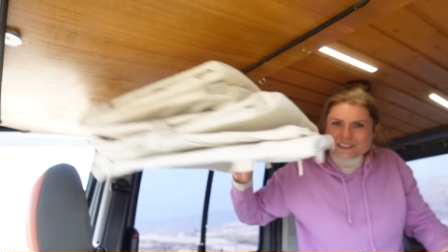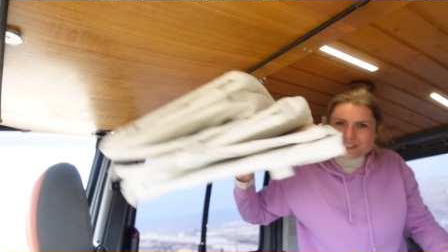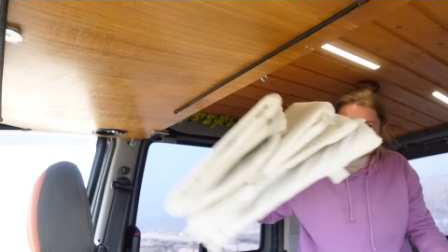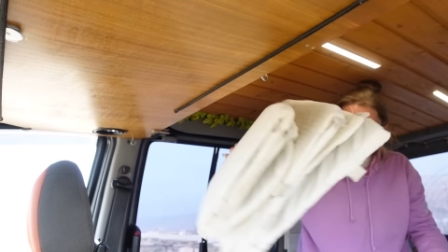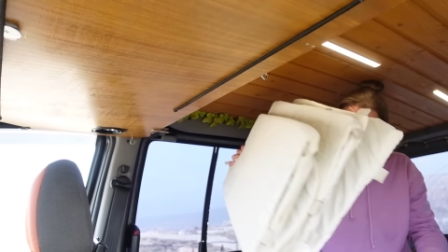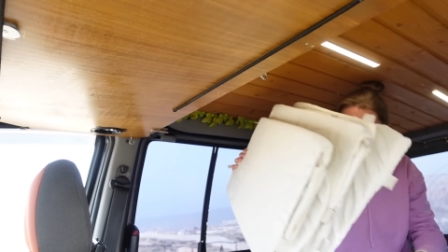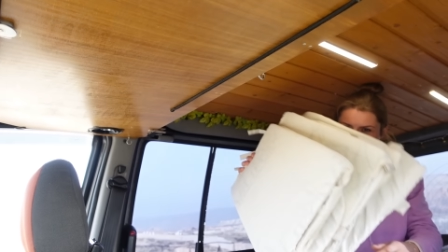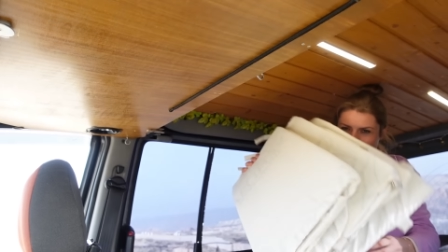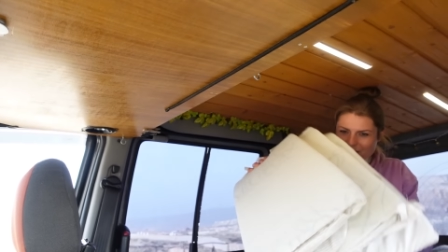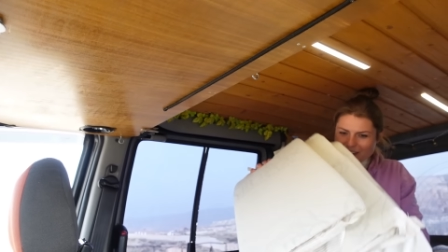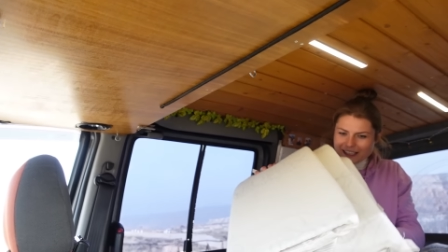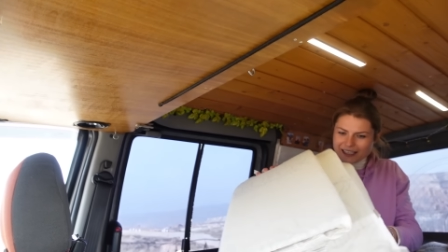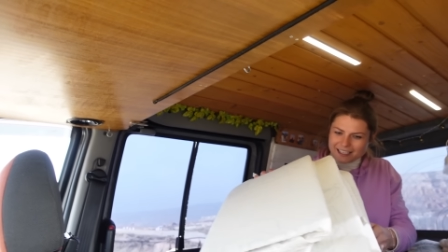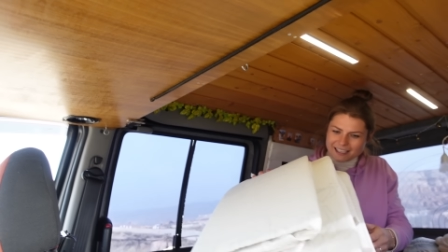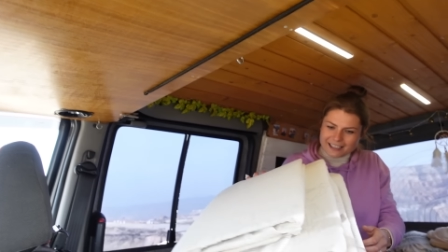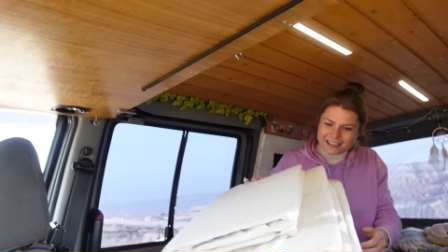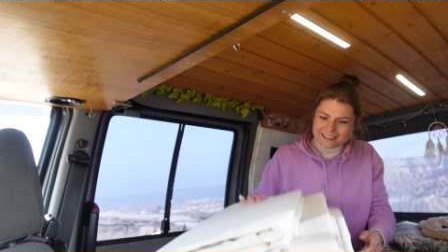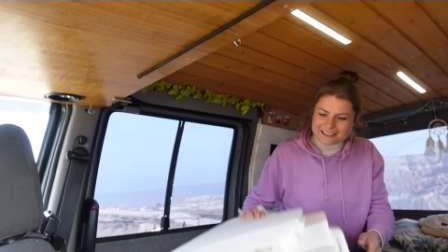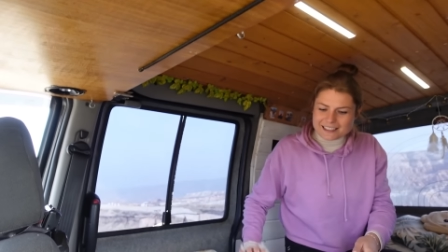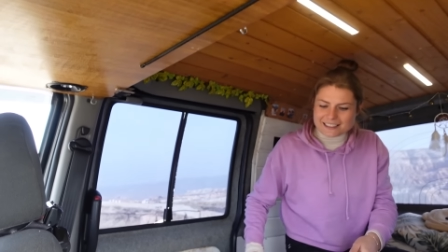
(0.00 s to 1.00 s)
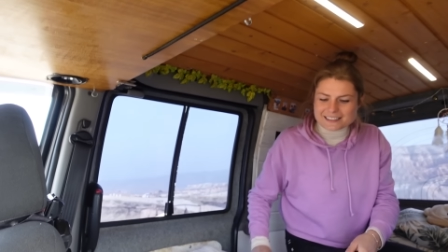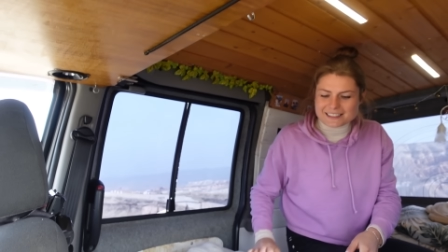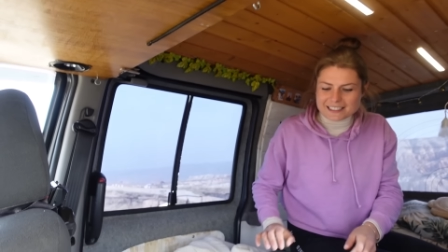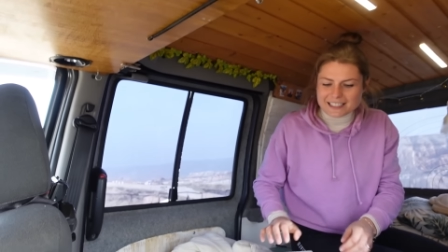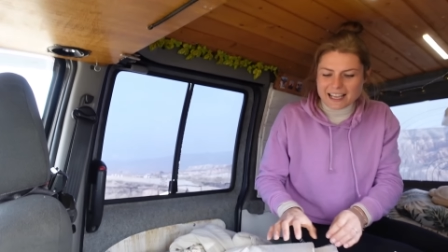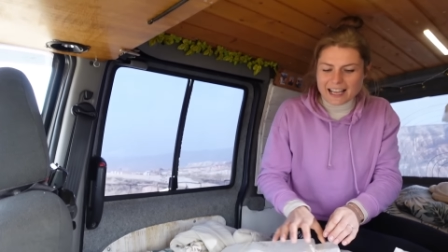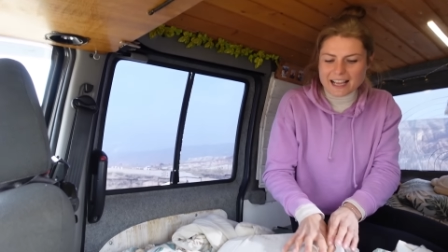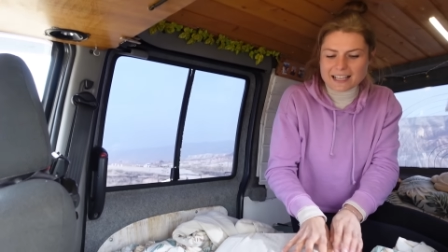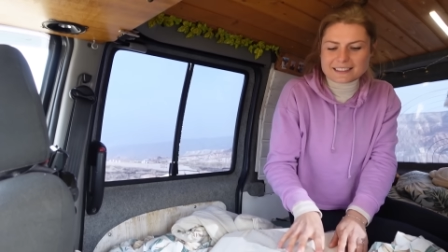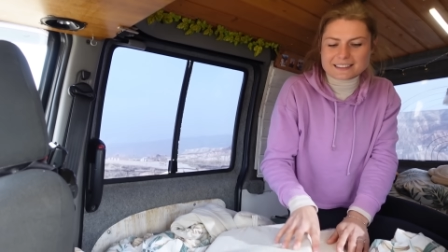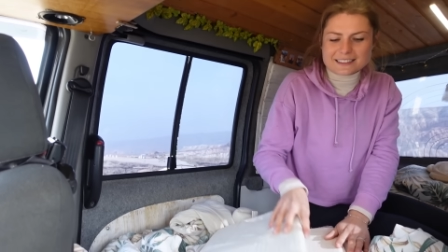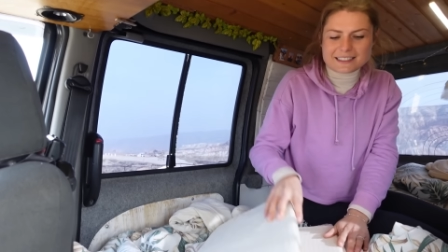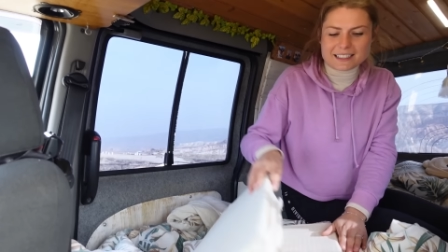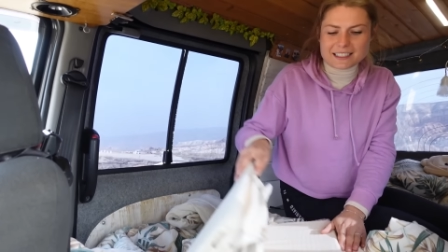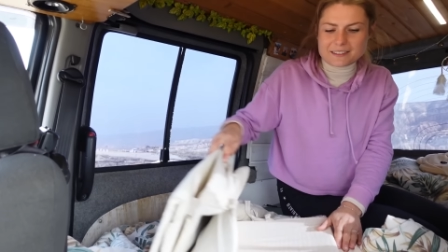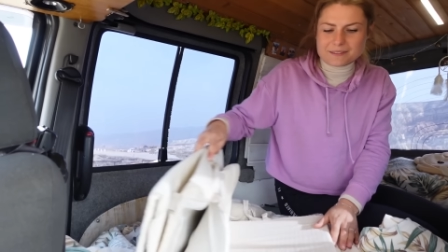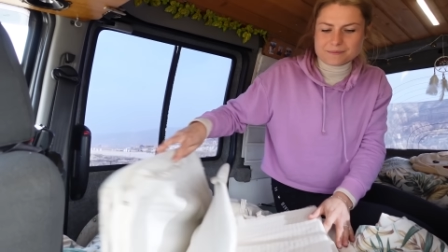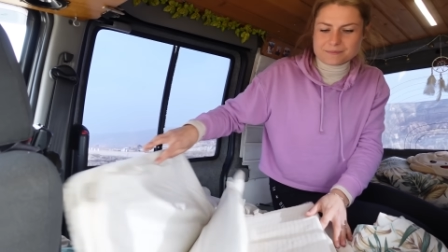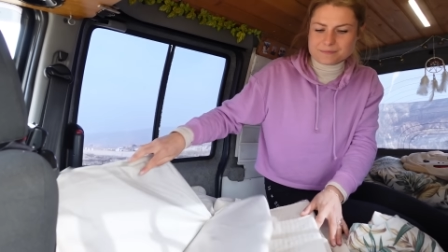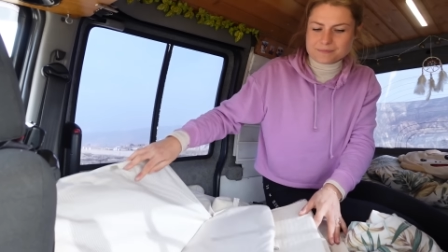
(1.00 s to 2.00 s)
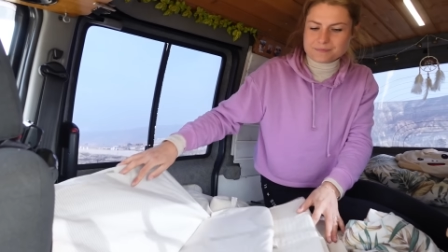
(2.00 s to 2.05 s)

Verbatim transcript: just over here, nice and handy.